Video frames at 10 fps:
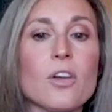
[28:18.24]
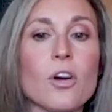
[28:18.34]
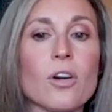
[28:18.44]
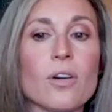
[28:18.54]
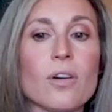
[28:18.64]

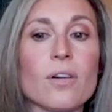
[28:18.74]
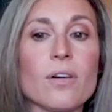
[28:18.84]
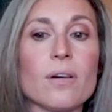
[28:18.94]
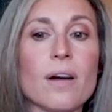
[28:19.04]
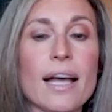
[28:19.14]
your
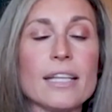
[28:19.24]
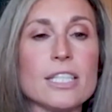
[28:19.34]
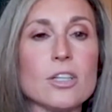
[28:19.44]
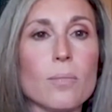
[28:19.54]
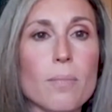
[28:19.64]

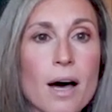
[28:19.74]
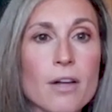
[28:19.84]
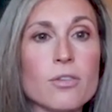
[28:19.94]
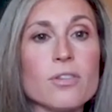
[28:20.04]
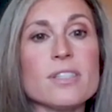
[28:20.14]
ideal
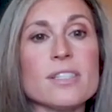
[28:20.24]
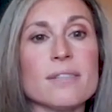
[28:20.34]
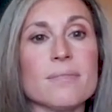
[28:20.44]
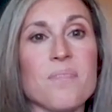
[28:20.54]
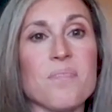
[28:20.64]

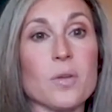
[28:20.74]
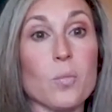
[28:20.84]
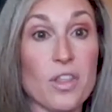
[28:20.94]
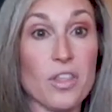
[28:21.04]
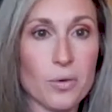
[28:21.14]
models
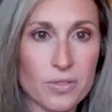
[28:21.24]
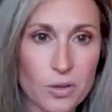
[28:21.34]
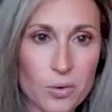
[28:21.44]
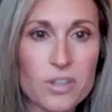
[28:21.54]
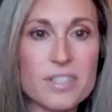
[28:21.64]
with
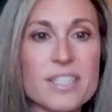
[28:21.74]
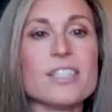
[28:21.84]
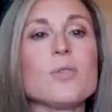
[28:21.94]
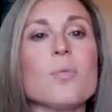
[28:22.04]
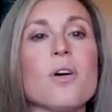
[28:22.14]
the
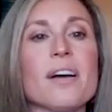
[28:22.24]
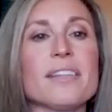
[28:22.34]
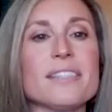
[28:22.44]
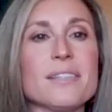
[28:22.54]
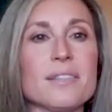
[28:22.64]
horses you
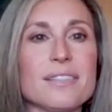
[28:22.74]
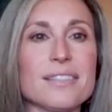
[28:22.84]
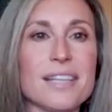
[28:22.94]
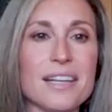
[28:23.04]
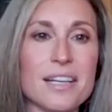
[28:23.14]
want,
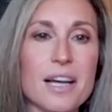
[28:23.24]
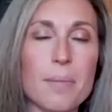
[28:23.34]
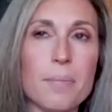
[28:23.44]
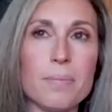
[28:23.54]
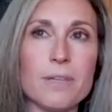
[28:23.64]
setting
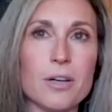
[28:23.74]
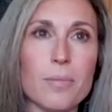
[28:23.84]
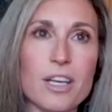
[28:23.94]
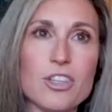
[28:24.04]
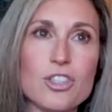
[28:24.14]
up, you
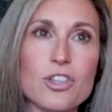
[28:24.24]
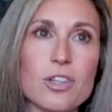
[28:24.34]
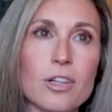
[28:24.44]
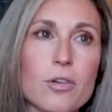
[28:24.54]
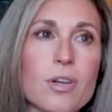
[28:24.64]
know, making
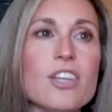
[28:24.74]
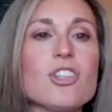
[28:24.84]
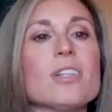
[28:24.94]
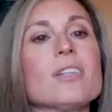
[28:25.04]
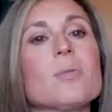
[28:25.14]
sure the
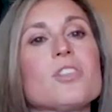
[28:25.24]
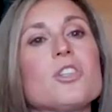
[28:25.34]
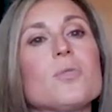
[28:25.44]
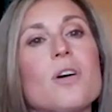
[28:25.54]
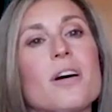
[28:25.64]
location is
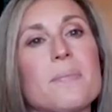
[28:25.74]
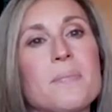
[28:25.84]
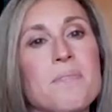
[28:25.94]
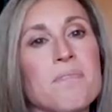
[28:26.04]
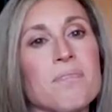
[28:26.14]
what you want,